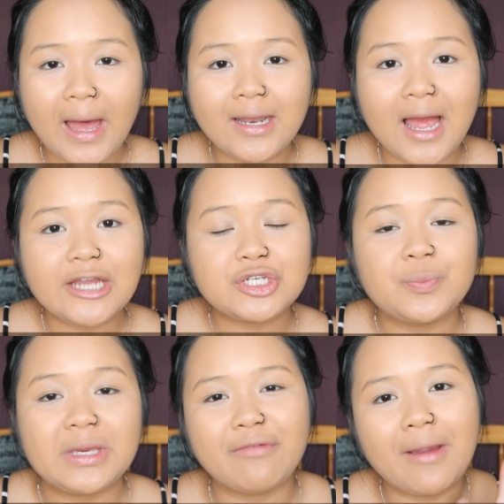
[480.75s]
and I shall
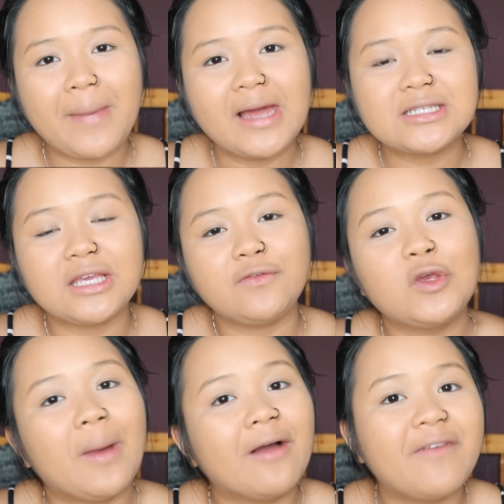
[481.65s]
be right back to give
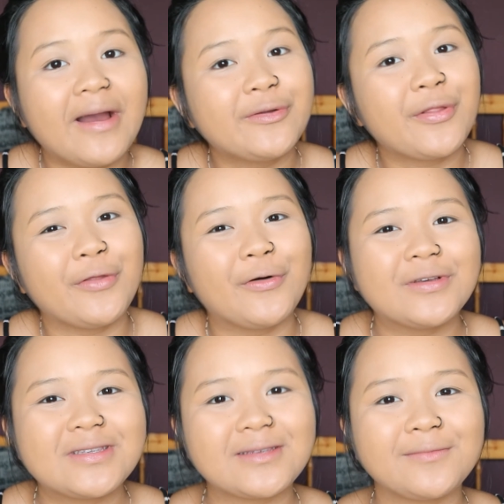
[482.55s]
you my final
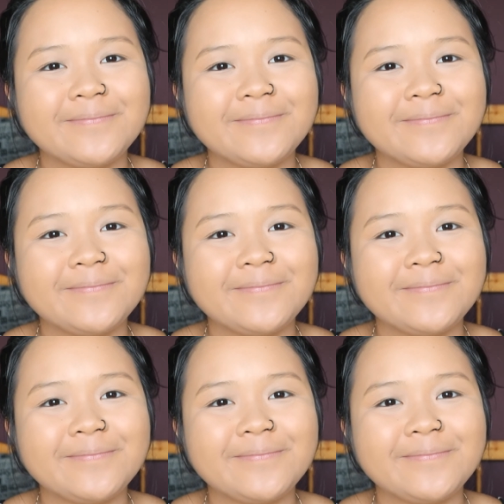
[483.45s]
thoughts.